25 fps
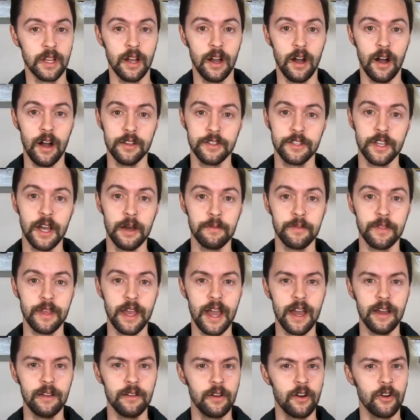On top of
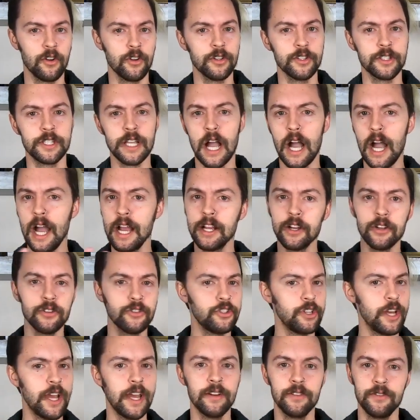that, our entire
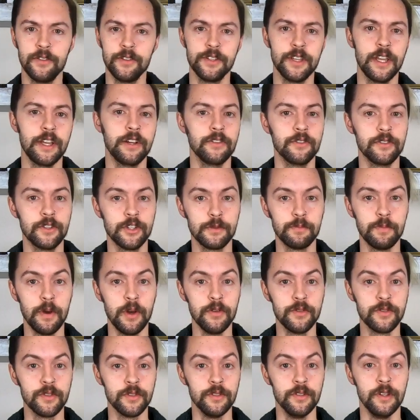channel is at your
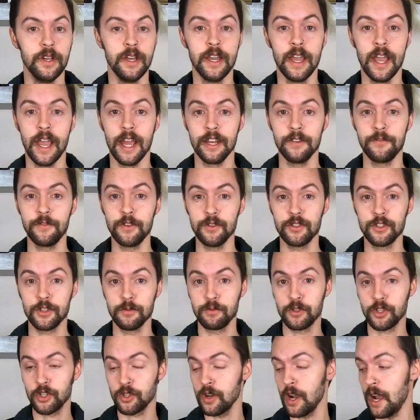disposal, and if you
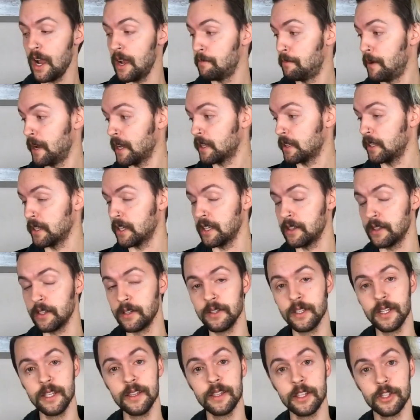subscribe by clicking the
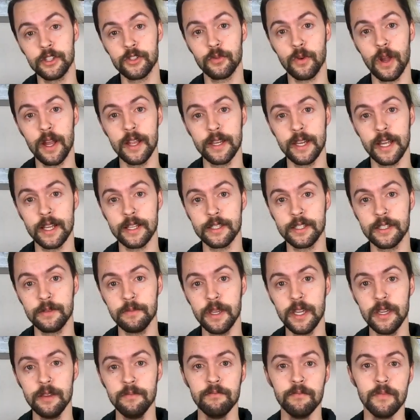link that's right next to
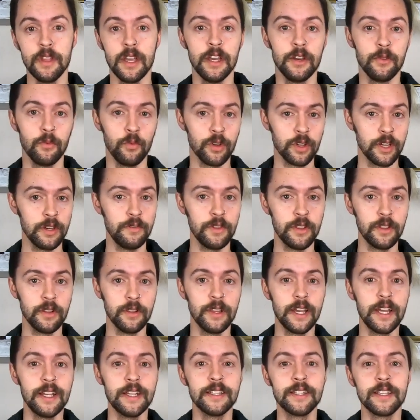me, we'll give you the
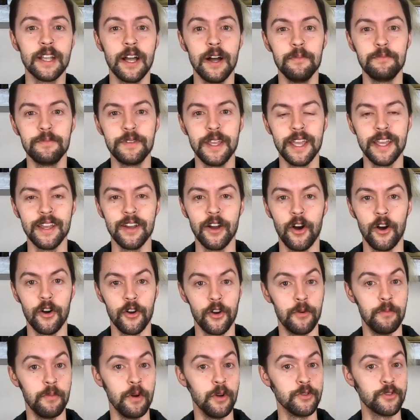latest update on
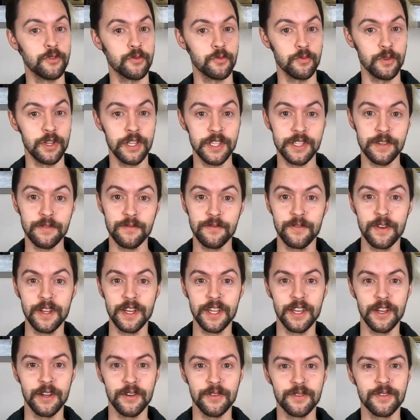our most recent
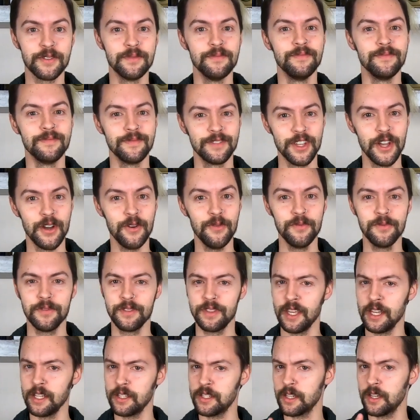videos. So,
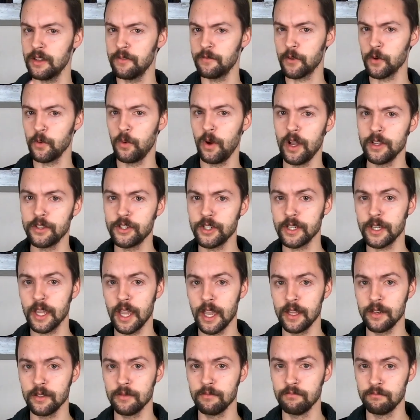thanks again for watching,
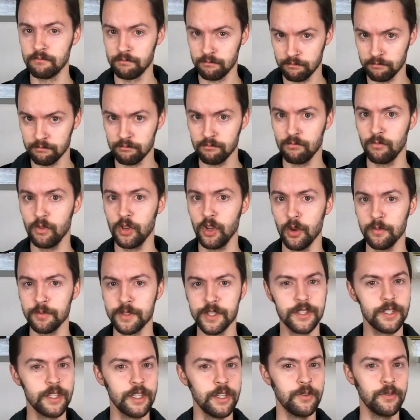and we hope to
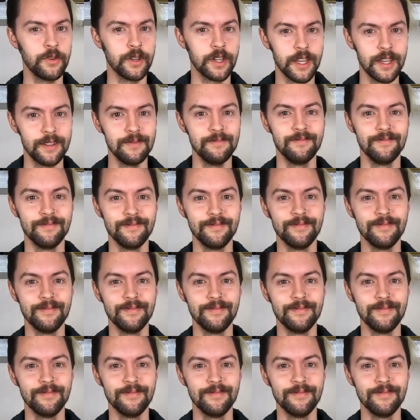see you again.